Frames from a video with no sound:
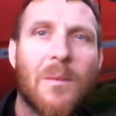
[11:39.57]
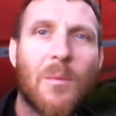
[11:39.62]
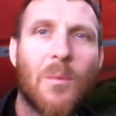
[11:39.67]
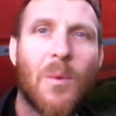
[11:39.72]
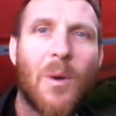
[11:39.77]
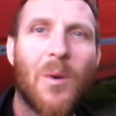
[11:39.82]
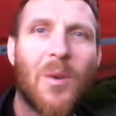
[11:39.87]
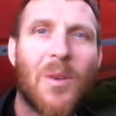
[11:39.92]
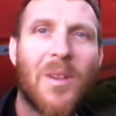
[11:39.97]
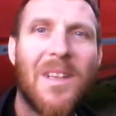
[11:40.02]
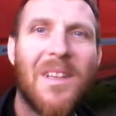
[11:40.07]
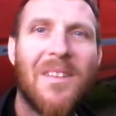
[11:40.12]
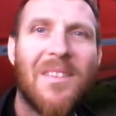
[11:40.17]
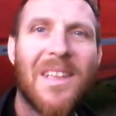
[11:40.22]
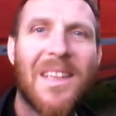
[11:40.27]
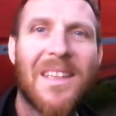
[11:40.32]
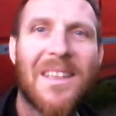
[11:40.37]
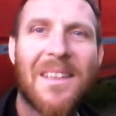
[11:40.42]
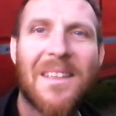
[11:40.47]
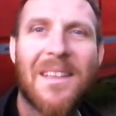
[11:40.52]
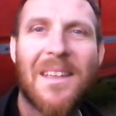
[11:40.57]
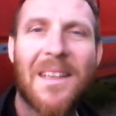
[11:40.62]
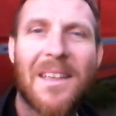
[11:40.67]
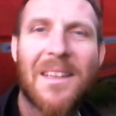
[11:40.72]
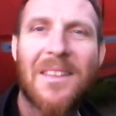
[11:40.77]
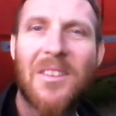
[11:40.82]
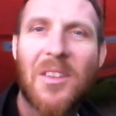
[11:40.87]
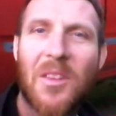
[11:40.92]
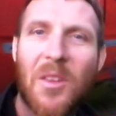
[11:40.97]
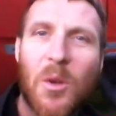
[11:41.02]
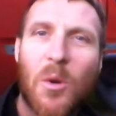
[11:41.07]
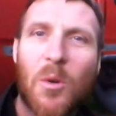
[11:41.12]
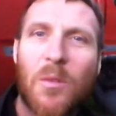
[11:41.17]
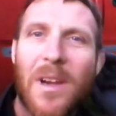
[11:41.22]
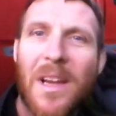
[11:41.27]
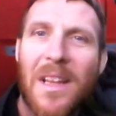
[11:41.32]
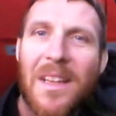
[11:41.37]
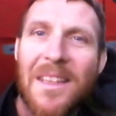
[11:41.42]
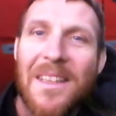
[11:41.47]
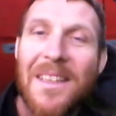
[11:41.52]
Well, good evening to the
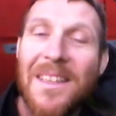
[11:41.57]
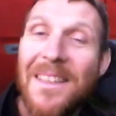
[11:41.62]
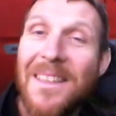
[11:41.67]
Auvergne.